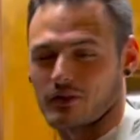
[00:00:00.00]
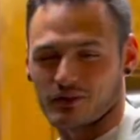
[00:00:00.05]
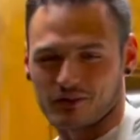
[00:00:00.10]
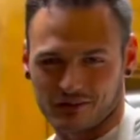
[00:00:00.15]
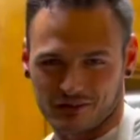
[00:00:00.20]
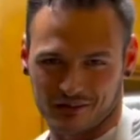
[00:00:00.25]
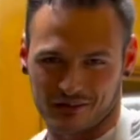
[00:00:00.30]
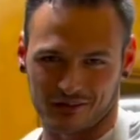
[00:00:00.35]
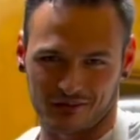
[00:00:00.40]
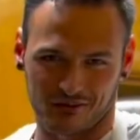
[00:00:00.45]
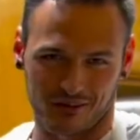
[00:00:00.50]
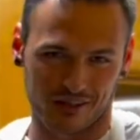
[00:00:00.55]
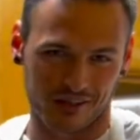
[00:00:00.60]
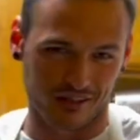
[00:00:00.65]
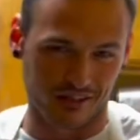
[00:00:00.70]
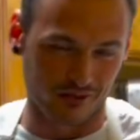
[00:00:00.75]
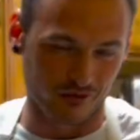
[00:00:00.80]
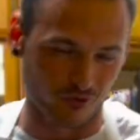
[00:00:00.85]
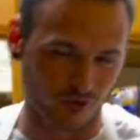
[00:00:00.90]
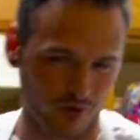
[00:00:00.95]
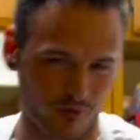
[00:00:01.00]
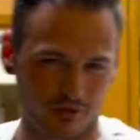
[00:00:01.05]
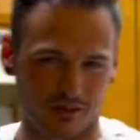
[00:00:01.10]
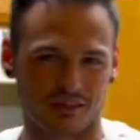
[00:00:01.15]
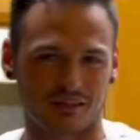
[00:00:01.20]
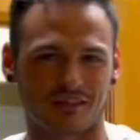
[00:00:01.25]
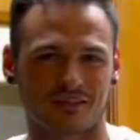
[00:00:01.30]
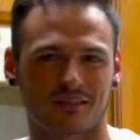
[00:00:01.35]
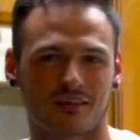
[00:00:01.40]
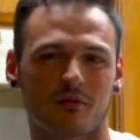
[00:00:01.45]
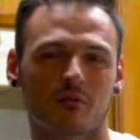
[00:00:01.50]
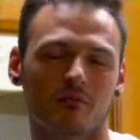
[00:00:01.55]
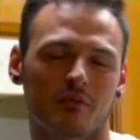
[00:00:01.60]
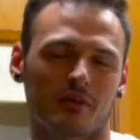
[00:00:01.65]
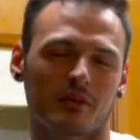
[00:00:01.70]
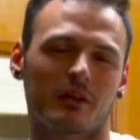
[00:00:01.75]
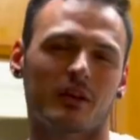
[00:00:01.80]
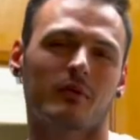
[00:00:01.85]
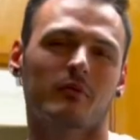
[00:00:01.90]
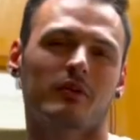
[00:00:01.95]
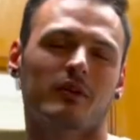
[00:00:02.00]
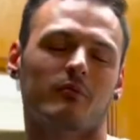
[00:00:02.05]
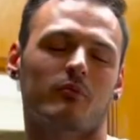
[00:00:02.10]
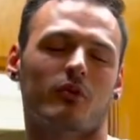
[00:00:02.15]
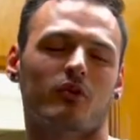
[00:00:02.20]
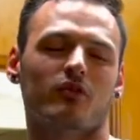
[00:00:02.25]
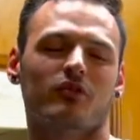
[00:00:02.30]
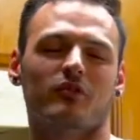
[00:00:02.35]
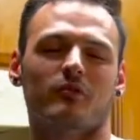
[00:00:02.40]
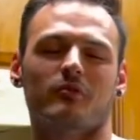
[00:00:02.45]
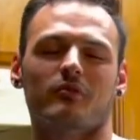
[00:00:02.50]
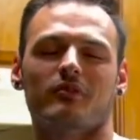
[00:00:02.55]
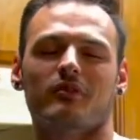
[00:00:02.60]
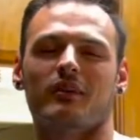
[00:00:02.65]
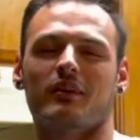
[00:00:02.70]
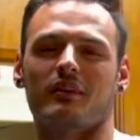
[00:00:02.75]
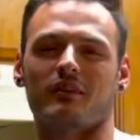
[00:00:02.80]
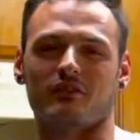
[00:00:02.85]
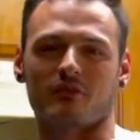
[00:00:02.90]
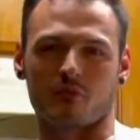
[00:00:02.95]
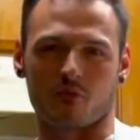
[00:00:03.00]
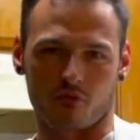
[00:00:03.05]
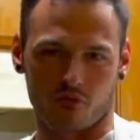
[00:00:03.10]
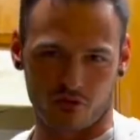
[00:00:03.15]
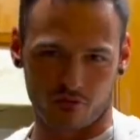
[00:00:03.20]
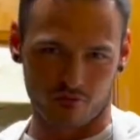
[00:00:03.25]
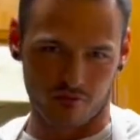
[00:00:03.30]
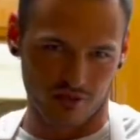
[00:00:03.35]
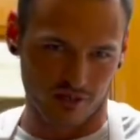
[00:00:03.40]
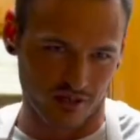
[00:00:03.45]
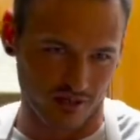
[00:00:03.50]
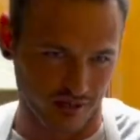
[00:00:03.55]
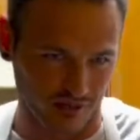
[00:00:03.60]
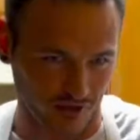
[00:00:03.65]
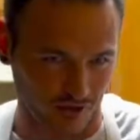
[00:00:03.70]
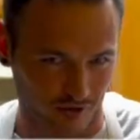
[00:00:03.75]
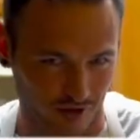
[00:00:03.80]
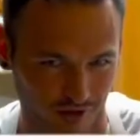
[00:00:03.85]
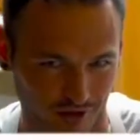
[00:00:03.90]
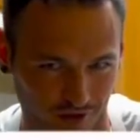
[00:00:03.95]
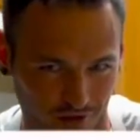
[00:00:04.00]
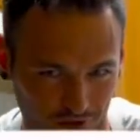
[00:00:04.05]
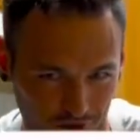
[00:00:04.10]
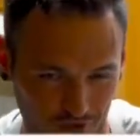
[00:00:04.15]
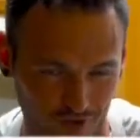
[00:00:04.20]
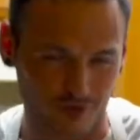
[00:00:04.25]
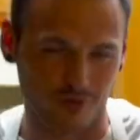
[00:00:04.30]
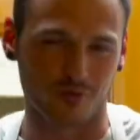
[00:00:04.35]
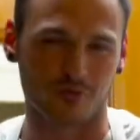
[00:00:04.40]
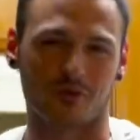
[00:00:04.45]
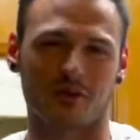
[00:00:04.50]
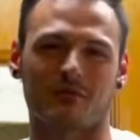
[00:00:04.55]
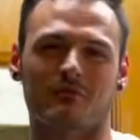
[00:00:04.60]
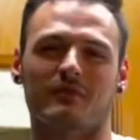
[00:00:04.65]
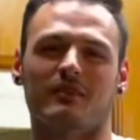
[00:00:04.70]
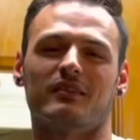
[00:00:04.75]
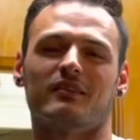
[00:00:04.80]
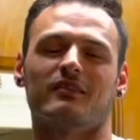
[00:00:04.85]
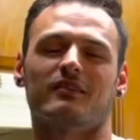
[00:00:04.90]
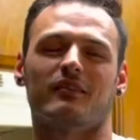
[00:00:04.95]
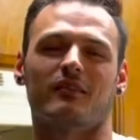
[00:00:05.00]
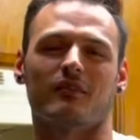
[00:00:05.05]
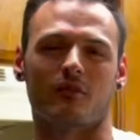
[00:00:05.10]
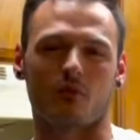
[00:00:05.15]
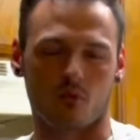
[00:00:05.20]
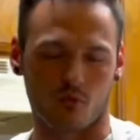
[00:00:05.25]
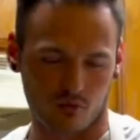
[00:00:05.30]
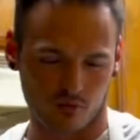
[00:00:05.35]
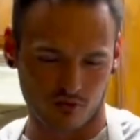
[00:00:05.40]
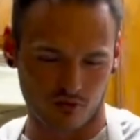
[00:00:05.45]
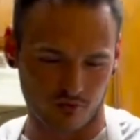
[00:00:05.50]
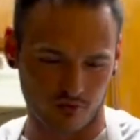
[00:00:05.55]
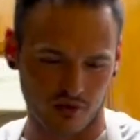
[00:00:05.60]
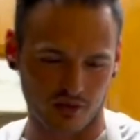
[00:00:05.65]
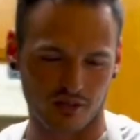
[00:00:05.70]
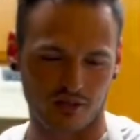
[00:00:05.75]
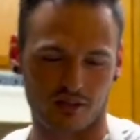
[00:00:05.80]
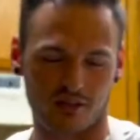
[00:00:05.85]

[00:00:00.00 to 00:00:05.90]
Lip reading: clicking a like and dropping a sub, becoming a part of the community, and supporting me as a creator on YouTube. It means the world to me.